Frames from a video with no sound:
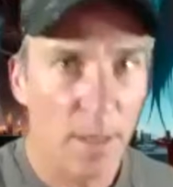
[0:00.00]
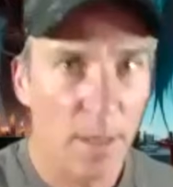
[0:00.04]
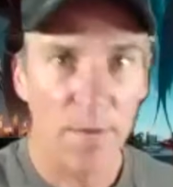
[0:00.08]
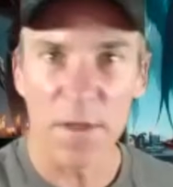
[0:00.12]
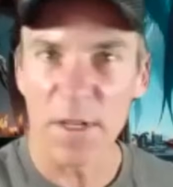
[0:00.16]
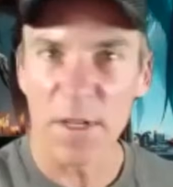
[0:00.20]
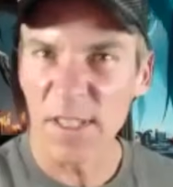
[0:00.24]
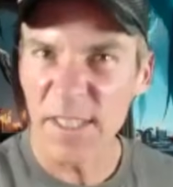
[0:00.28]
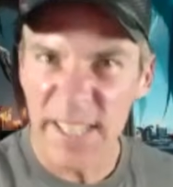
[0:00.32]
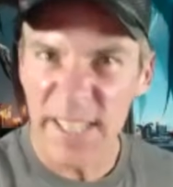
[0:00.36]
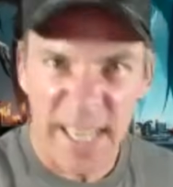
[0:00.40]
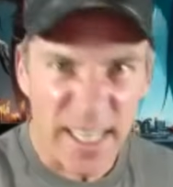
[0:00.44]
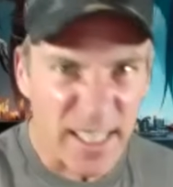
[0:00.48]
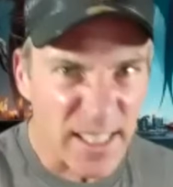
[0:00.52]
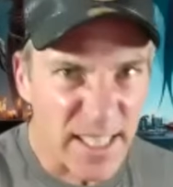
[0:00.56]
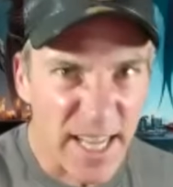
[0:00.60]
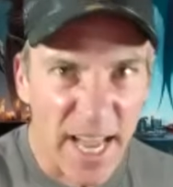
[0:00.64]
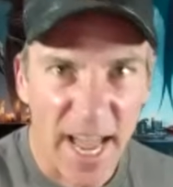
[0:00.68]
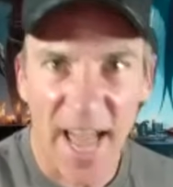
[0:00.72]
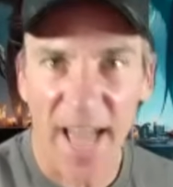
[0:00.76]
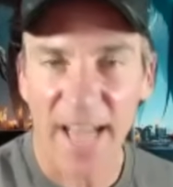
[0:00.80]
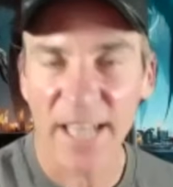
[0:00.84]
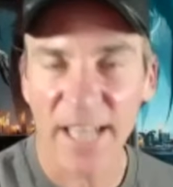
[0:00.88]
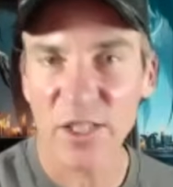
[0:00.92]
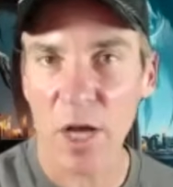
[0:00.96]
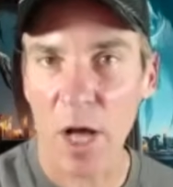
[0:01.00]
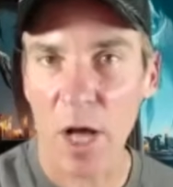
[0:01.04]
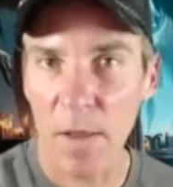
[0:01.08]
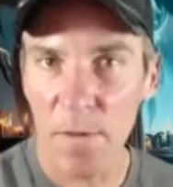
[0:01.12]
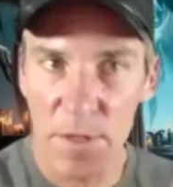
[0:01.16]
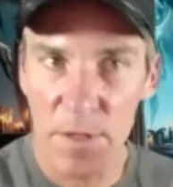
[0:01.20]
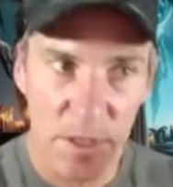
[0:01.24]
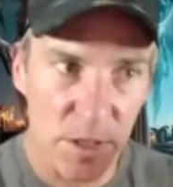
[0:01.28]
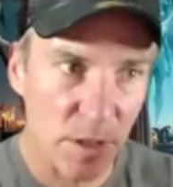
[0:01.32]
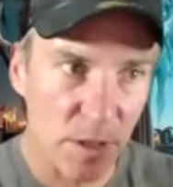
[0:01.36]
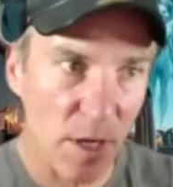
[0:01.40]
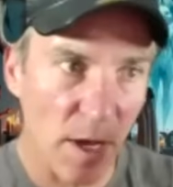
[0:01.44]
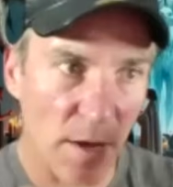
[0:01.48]
the Tic Tacs, all
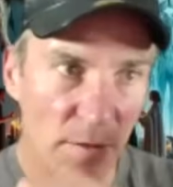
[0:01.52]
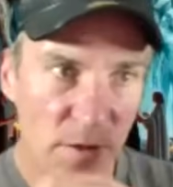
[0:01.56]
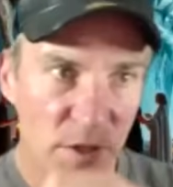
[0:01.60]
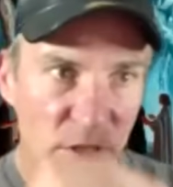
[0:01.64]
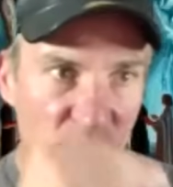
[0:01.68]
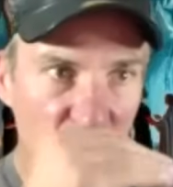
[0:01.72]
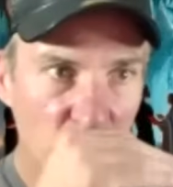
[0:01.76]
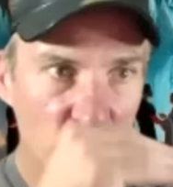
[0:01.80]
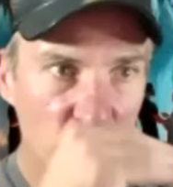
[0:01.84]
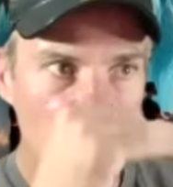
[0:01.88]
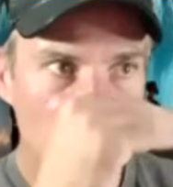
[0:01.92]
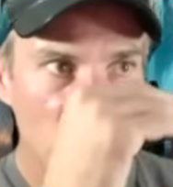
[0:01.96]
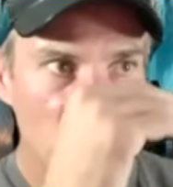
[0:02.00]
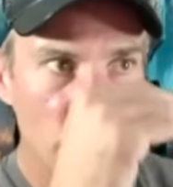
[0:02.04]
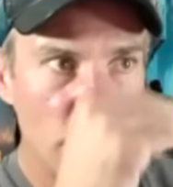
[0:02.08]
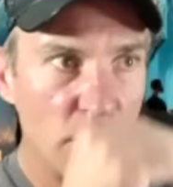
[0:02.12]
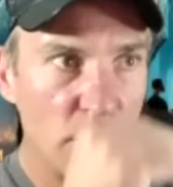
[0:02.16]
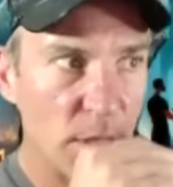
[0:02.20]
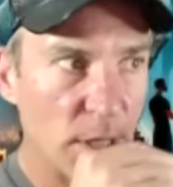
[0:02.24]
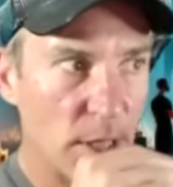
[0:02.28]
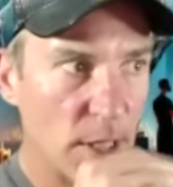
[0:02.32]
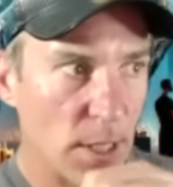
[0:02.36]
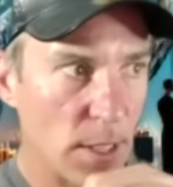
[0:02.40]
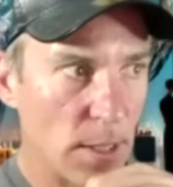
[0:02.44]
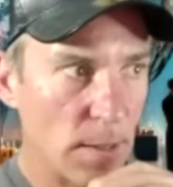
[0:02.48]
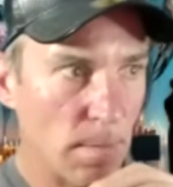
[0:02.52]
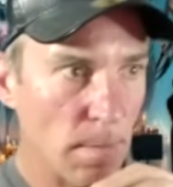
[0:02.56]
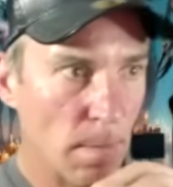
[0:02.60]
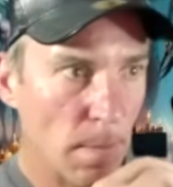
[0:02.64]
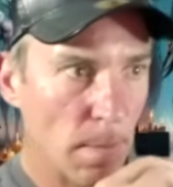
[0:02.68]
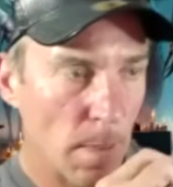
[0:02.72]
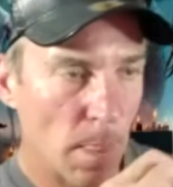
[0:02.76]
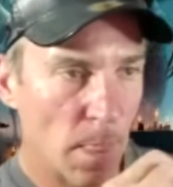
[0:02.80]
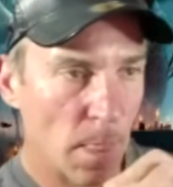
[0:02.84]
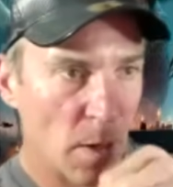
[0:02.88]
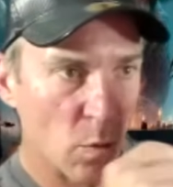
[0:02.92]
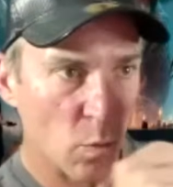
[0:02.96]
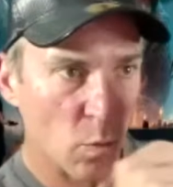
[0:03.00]
this stuff seems to be
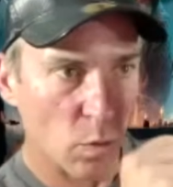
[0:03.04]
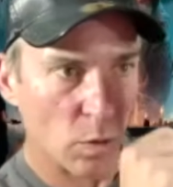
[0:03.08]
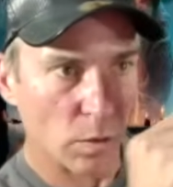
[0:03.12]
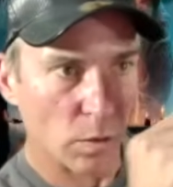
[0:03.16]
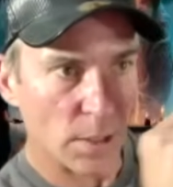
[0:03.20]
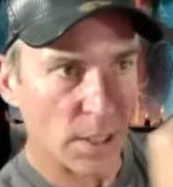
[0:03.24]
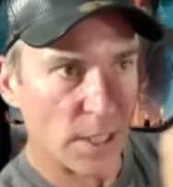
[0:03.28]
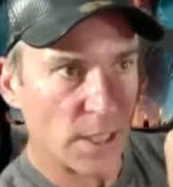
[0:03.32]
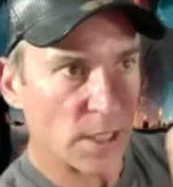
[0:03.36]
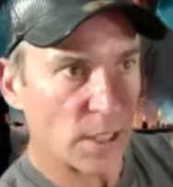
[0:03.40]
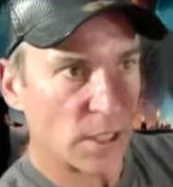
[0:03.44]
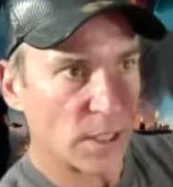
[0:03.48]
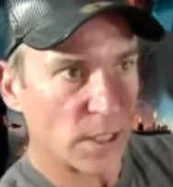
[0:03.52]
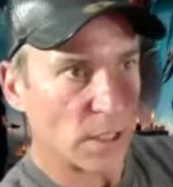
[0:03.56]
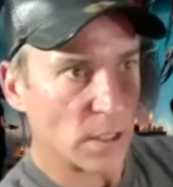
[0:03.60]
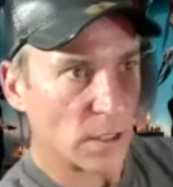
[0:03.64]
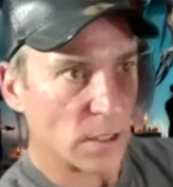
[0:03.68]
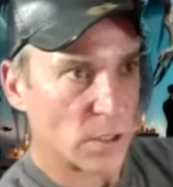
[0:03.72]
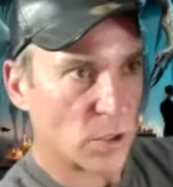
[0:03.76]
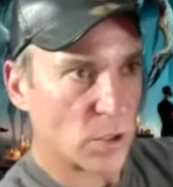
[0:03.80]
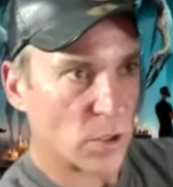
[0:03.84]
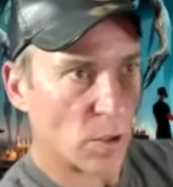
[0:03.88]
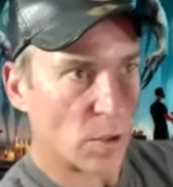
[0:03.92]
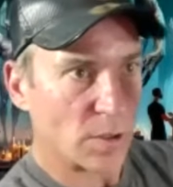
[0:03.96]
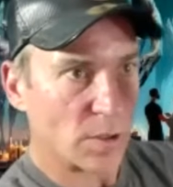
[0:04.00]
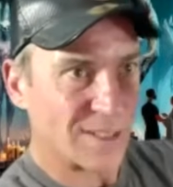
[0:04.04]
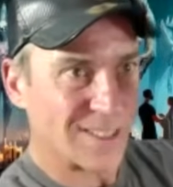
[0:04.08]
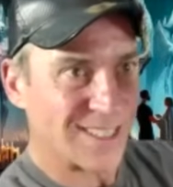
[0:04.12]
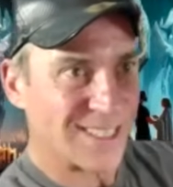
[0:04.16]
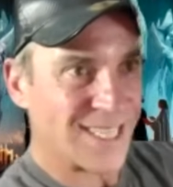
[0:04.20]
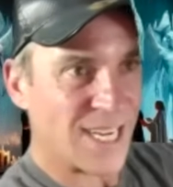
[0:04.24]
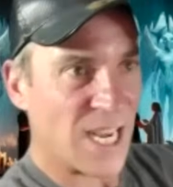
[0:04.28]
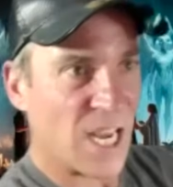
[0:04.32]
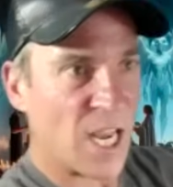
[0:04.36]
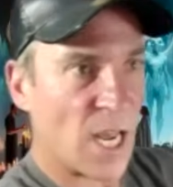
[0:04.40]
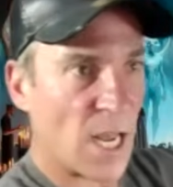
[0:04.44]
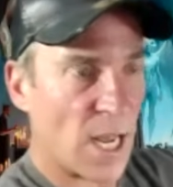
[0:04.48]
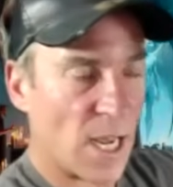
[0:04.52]
released at certain
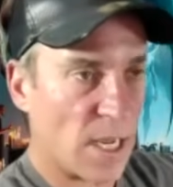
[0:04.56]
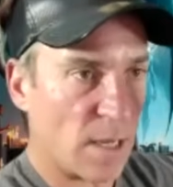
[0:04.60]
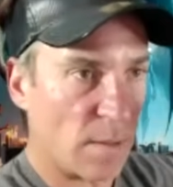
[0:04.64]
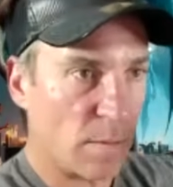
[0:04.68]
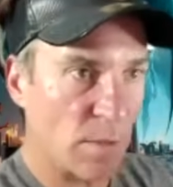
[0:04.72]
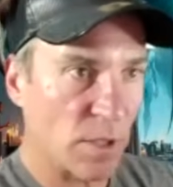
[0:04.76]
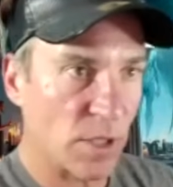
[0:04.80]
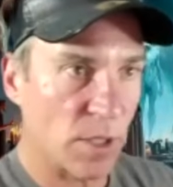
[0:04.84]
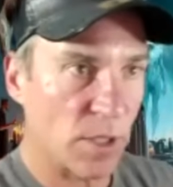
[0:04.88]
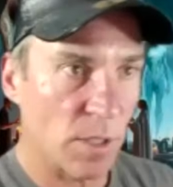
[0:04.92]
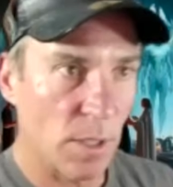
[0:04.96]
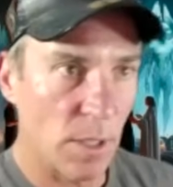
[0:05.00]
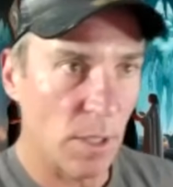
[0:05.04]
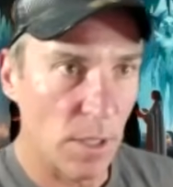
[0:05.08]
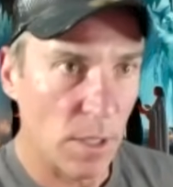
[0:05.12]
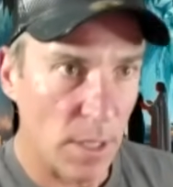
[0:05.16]
times,